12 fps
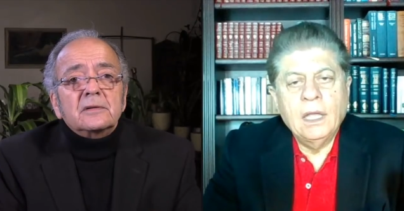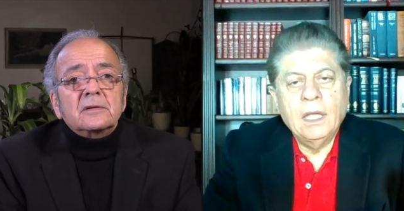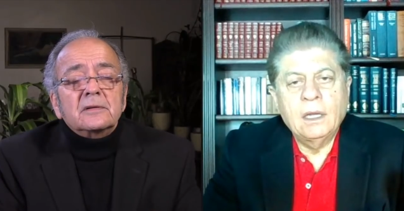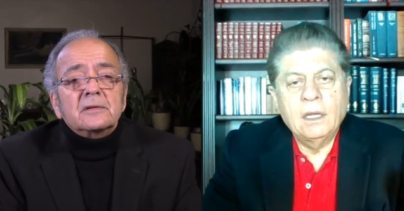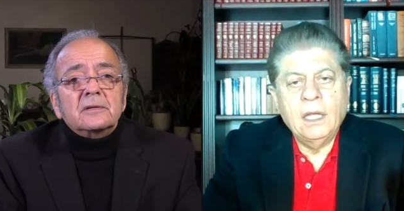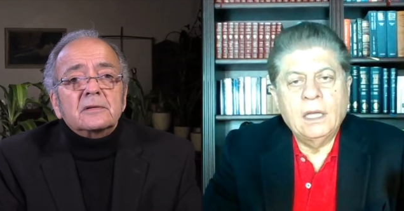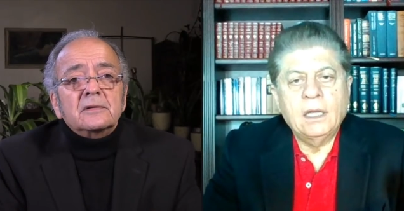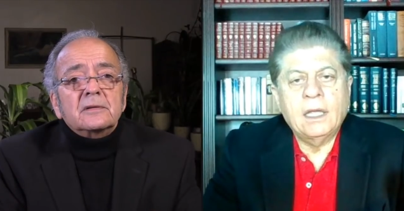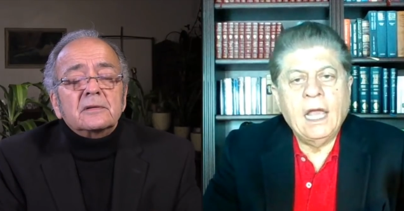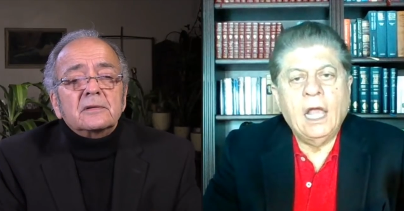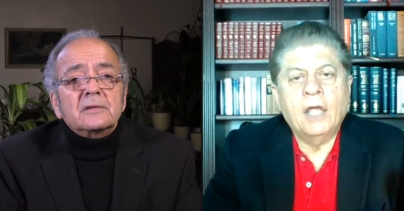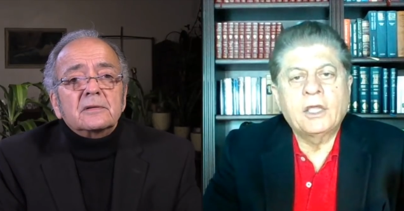Speaker 1: in
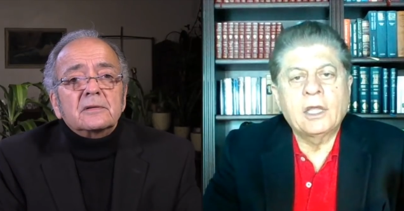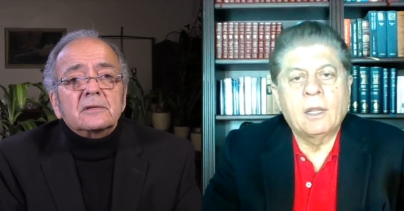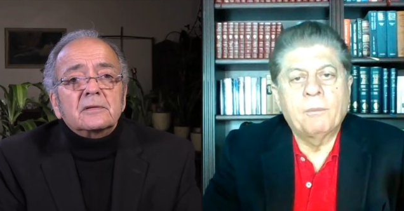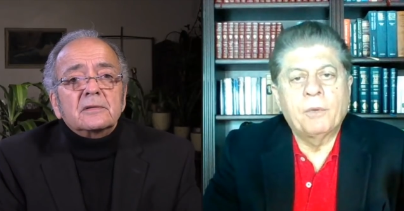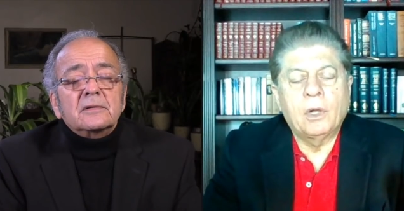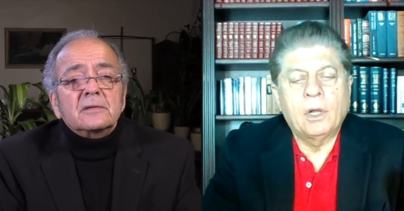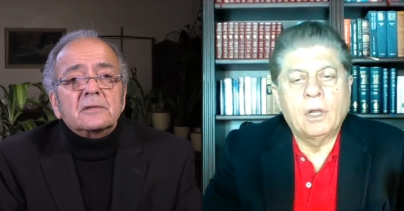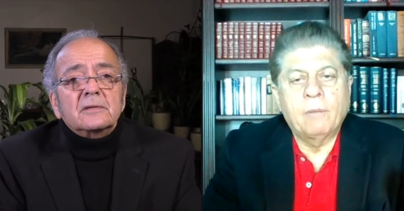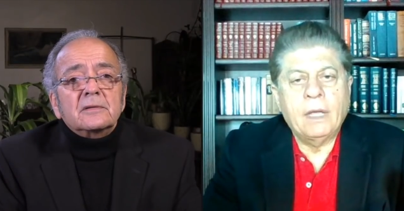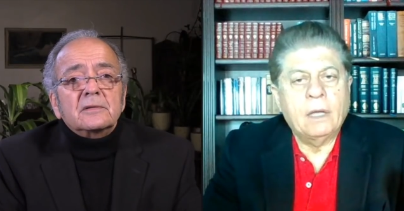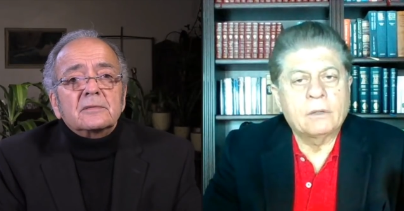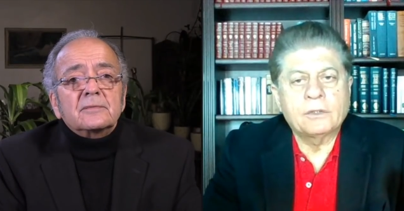incalculable
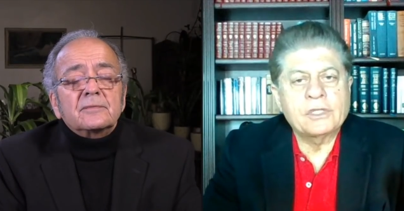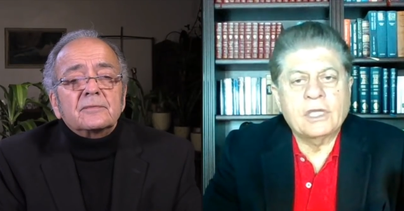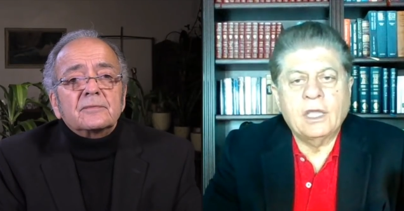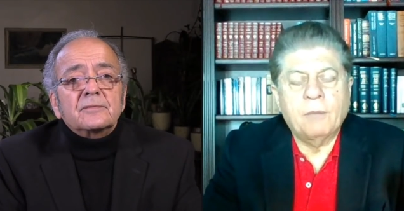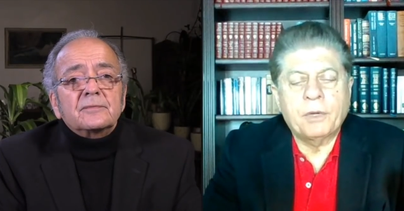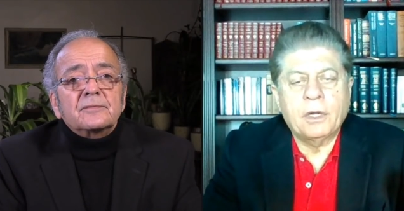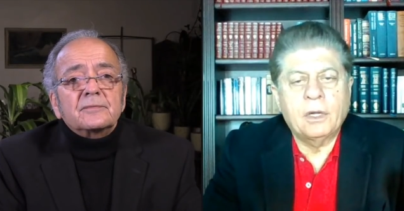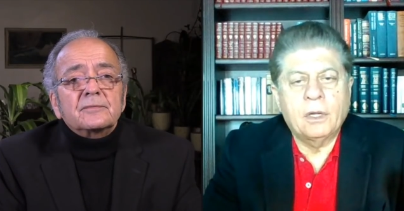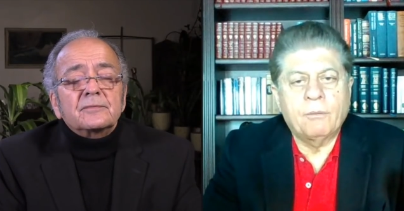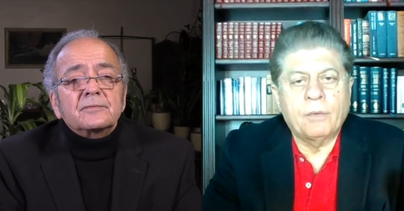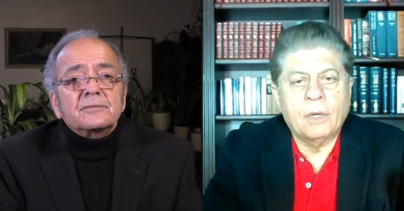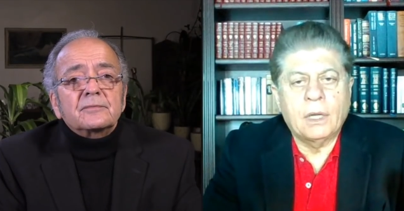amount, because you can't put a
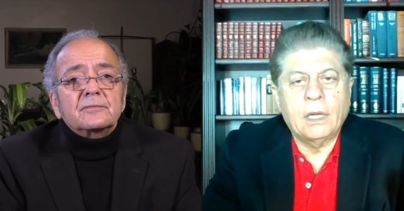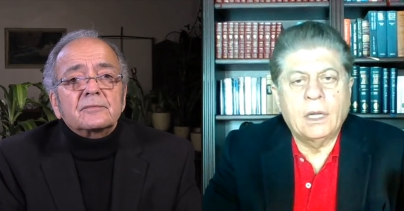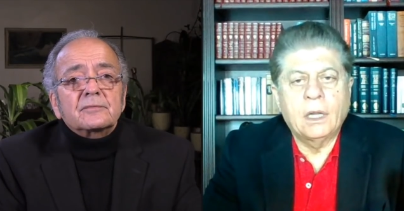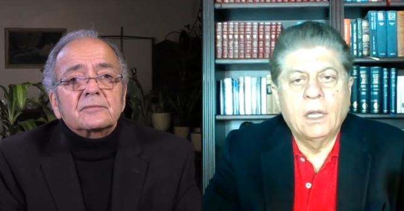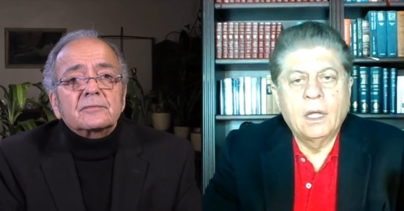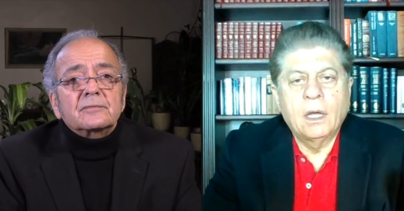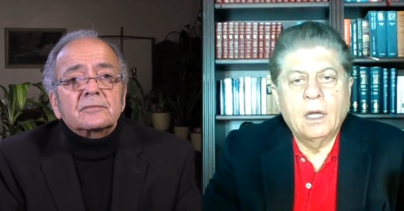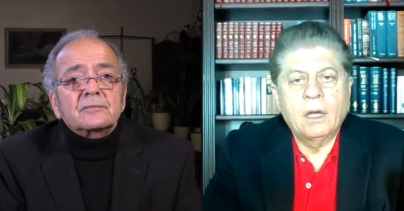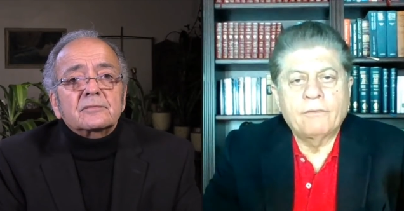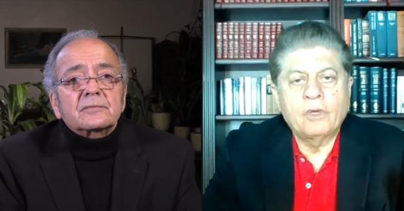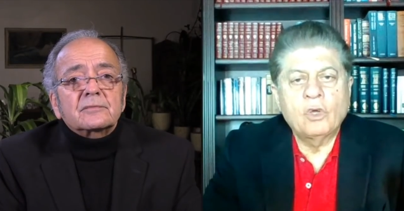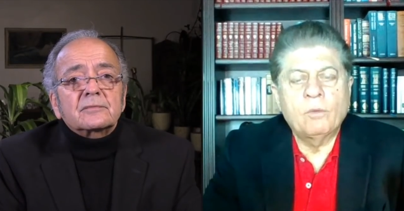number on it,
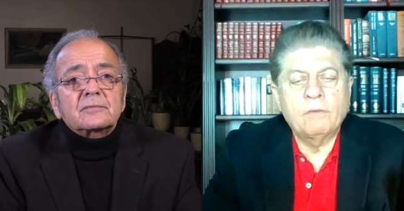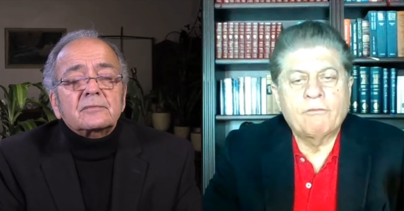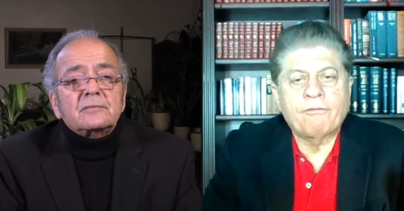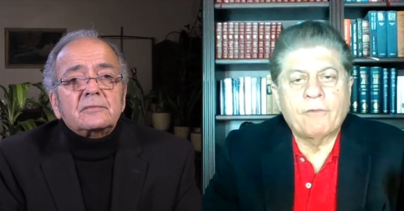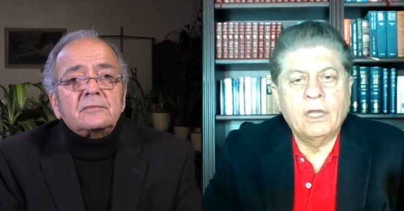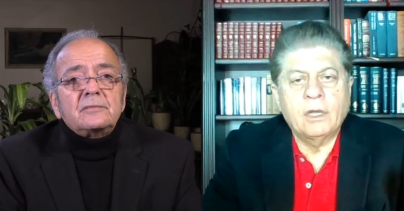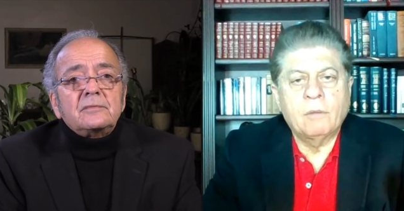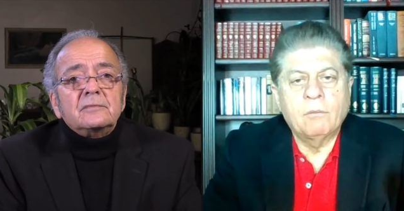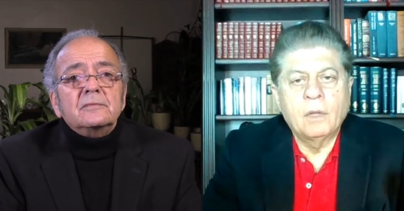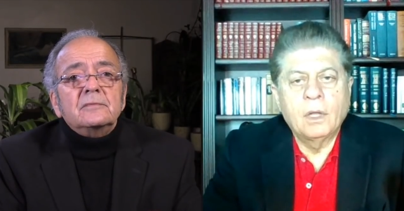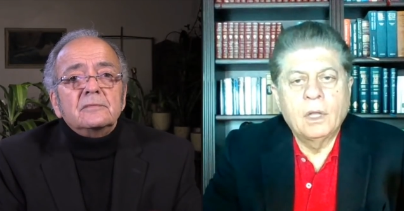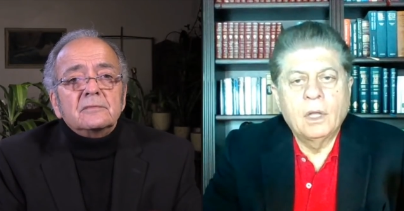of human
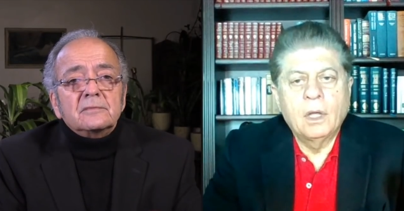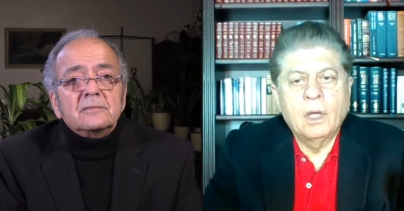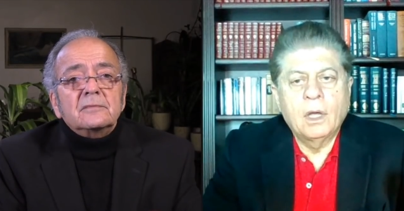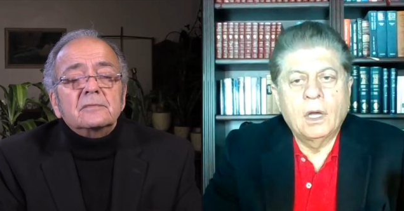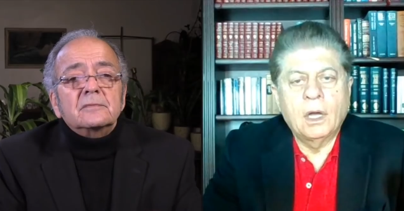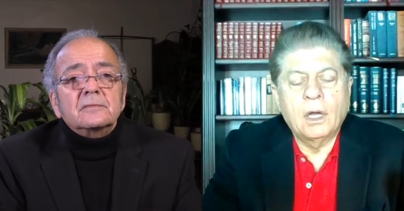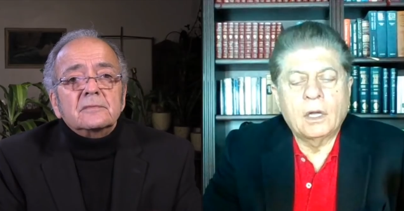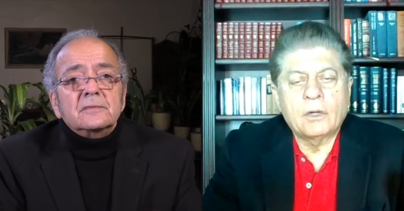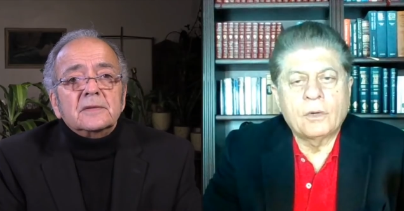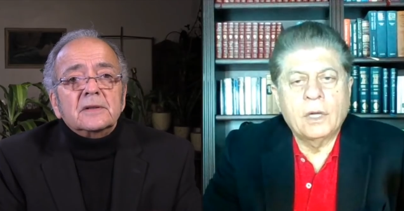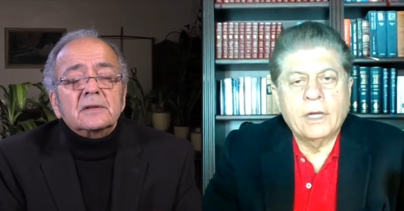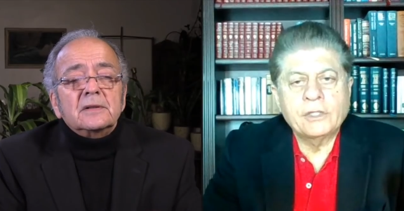freedom uh,
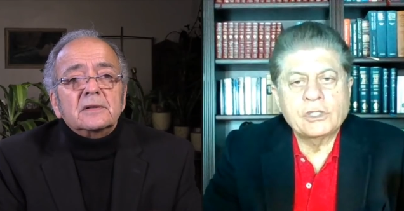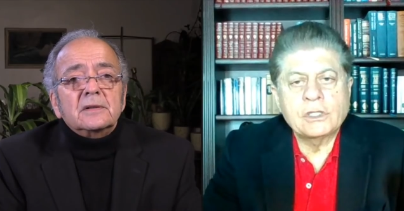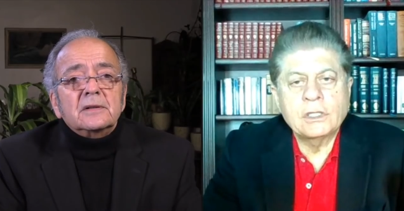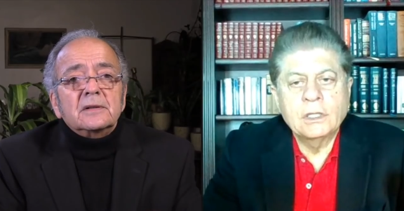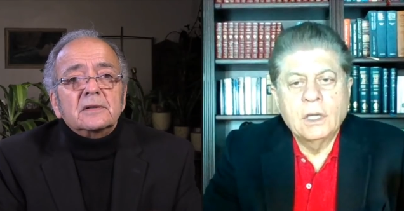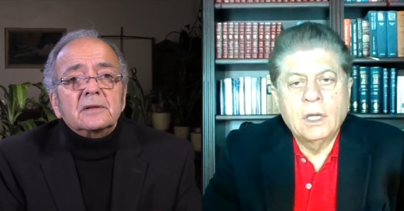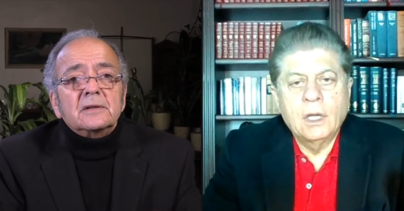crushed,